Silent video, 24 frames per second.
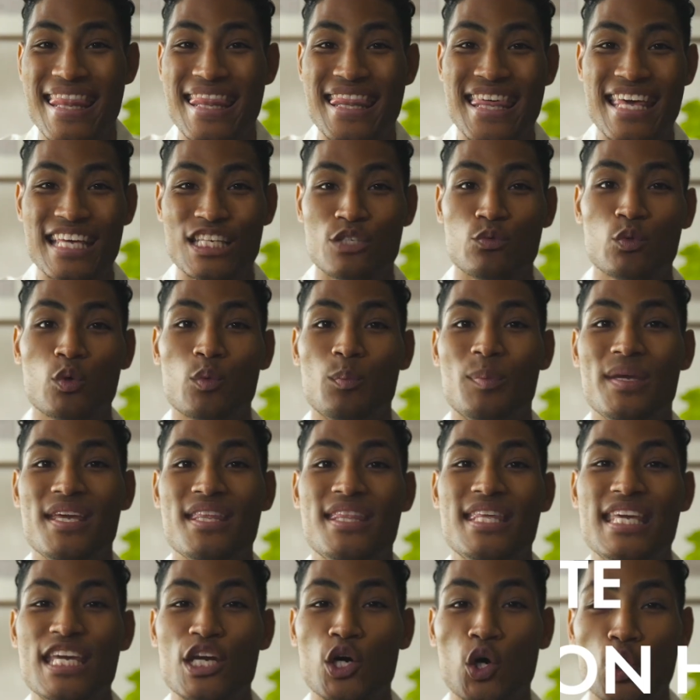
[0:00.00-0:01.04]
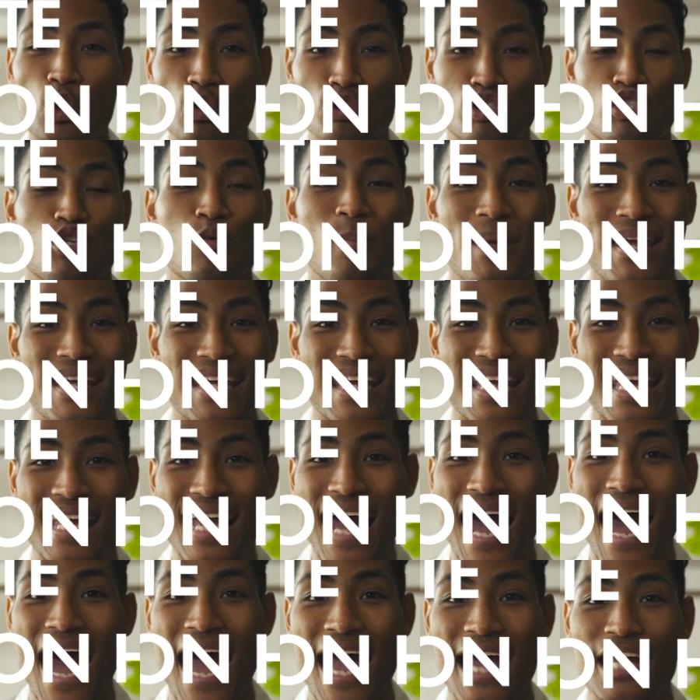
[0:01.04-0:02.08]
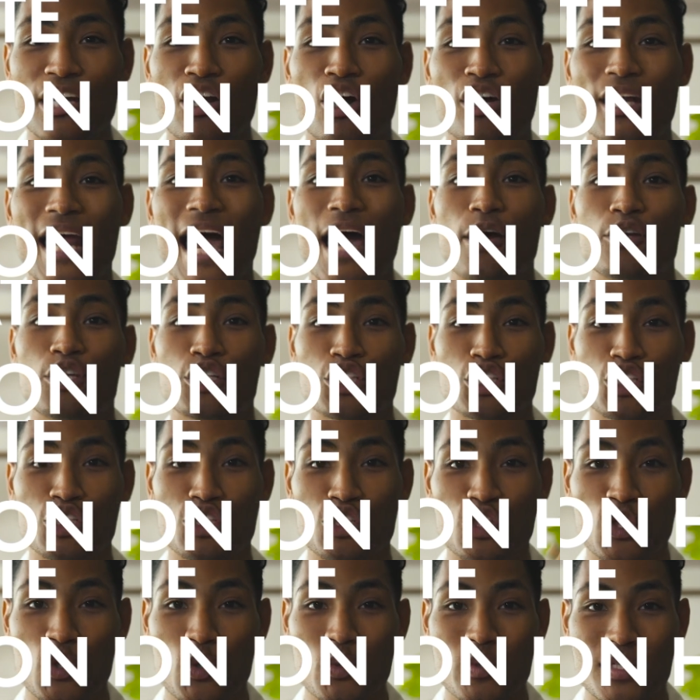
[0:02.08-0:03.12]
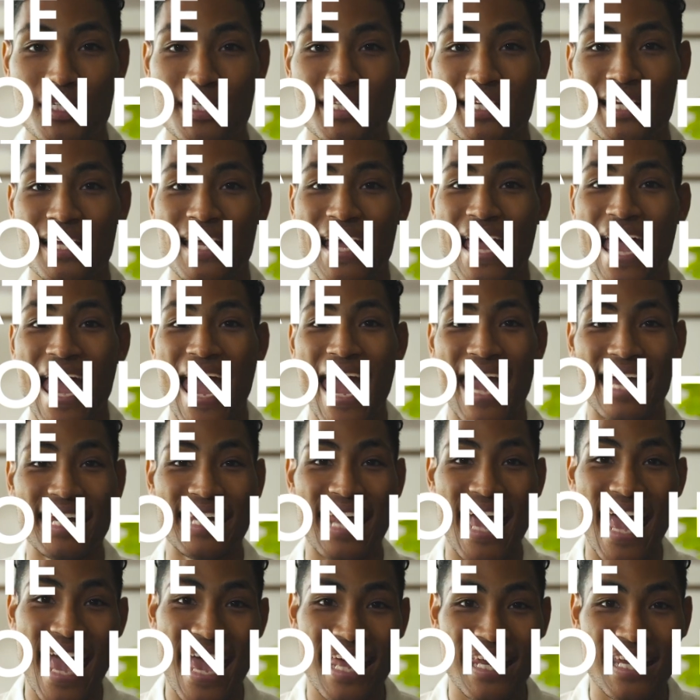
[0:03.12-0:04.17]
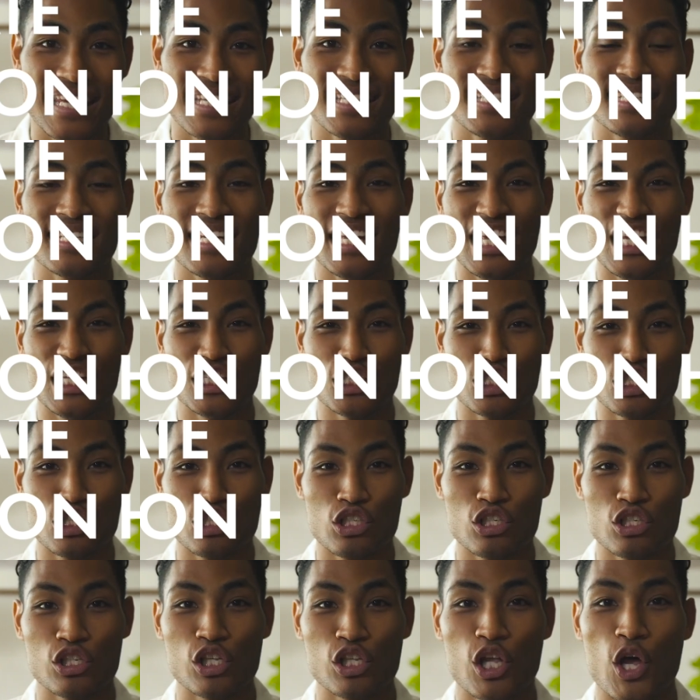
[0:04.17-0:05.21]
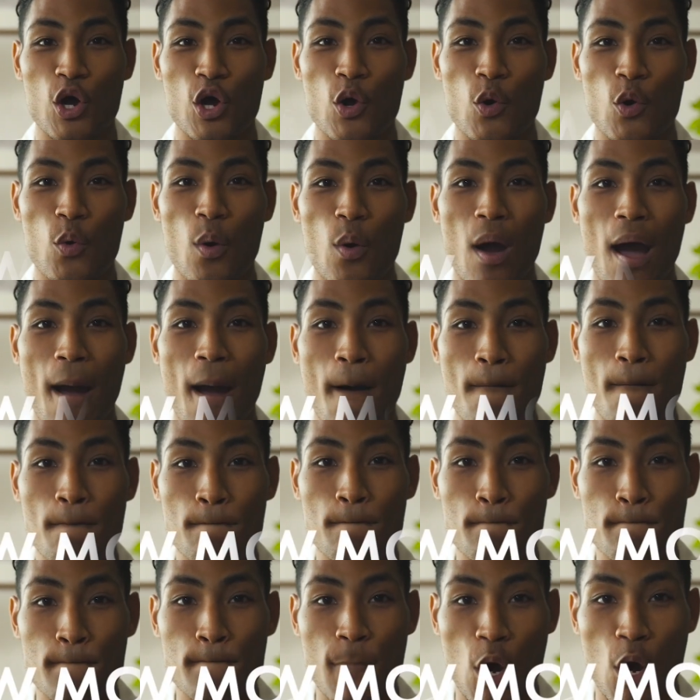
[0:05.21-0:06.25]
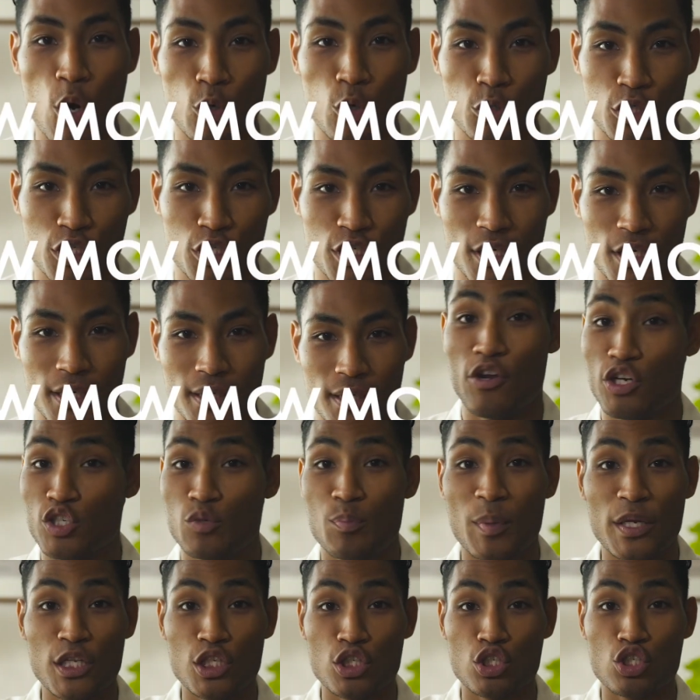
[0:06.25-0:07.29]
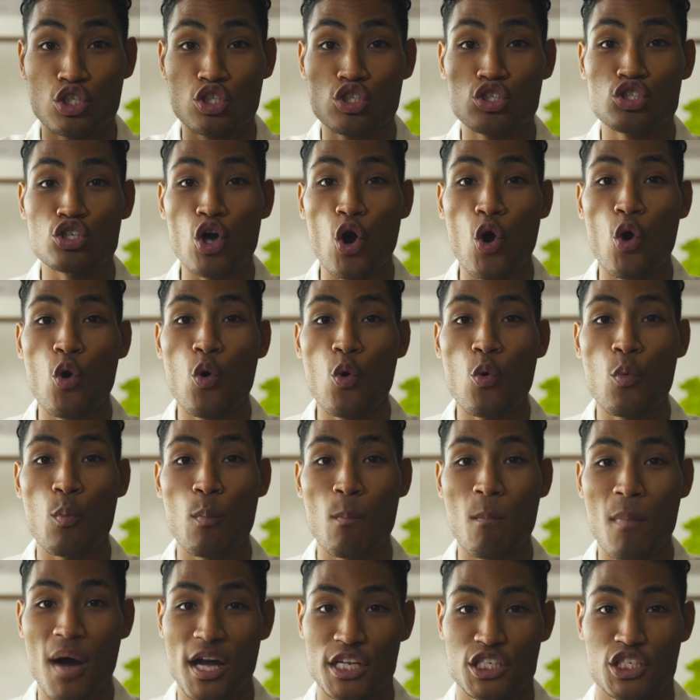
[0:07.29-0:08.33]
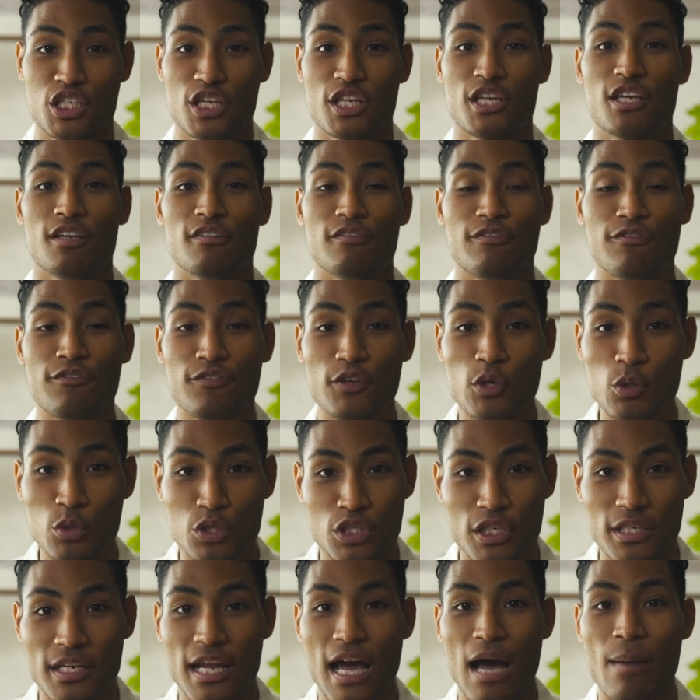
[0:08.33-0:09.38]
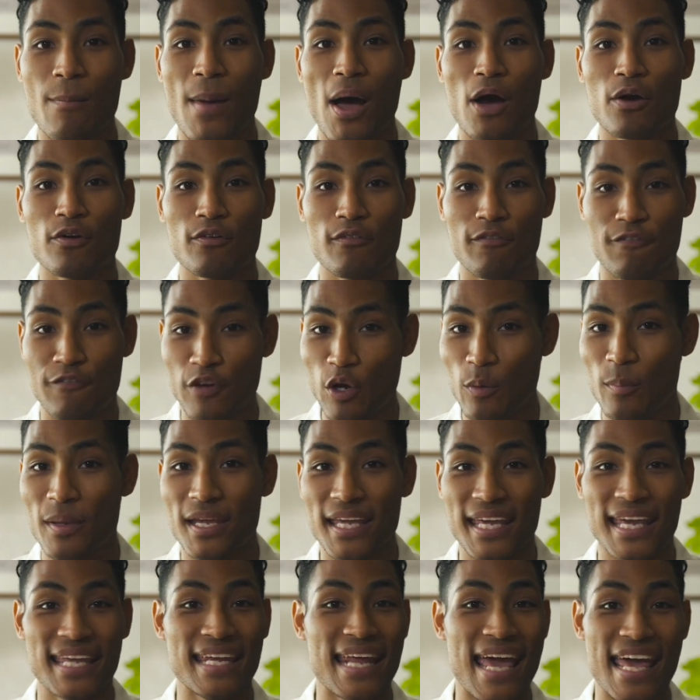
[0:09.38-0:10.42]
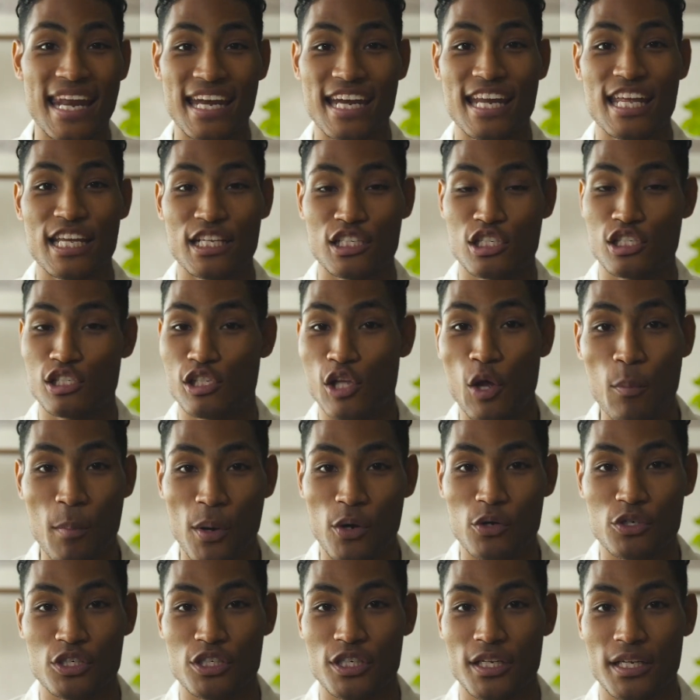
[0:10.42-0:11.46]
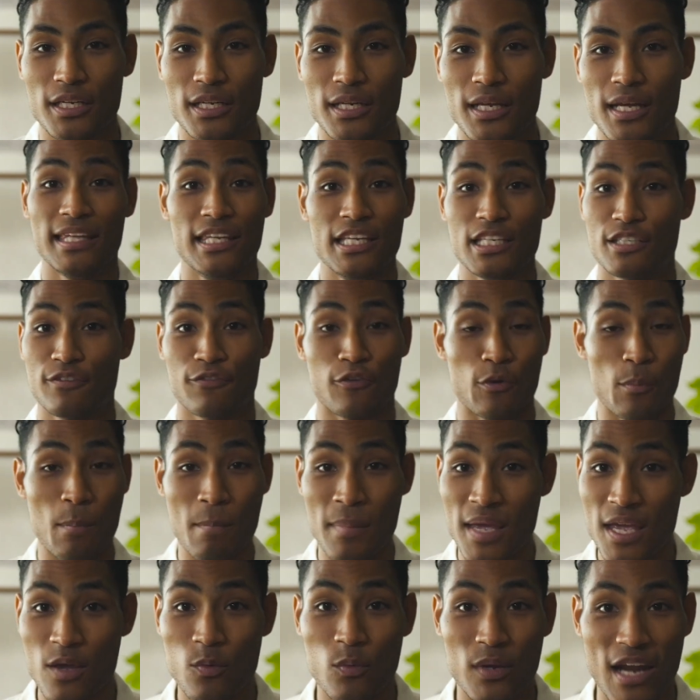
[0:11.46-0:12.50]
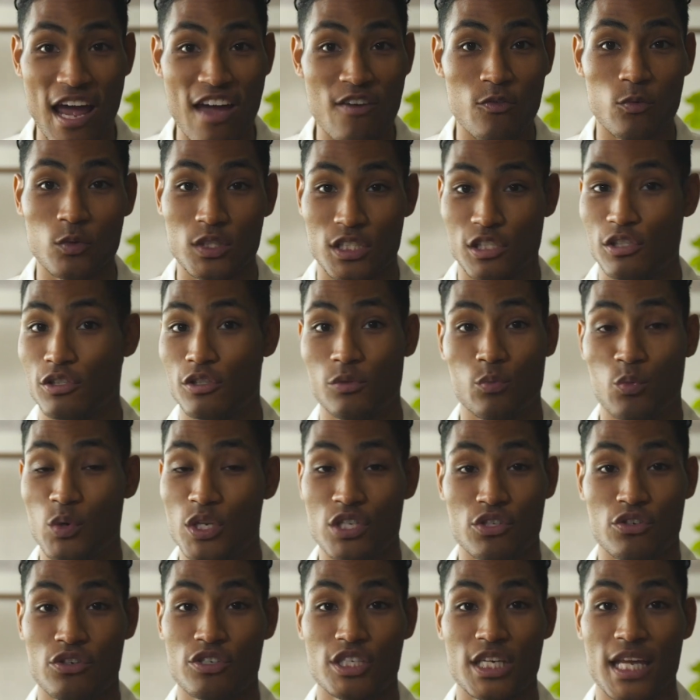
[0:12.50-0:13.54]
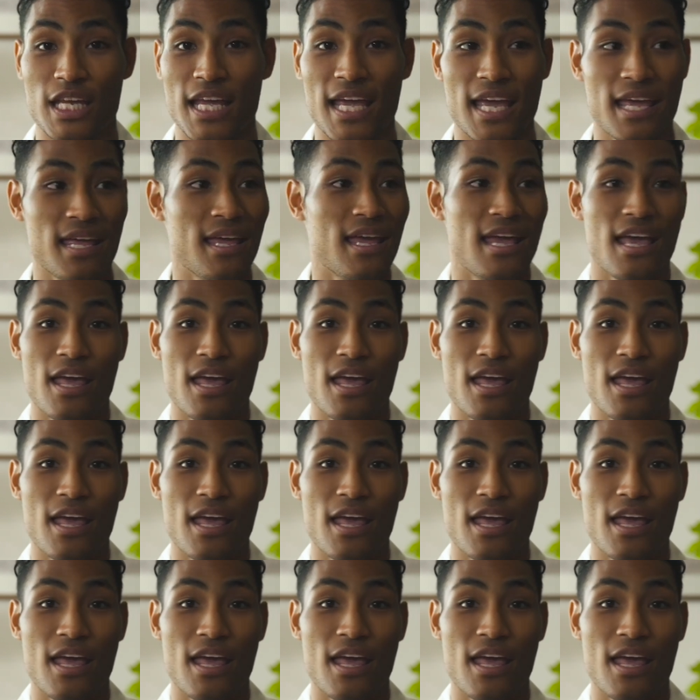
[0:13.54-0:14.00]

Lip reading: This will be the ultimate guide on how to shoot and edit in slow motion. There's been so much confusion about filming and editing in slow motion. At least for me, when I was researching it,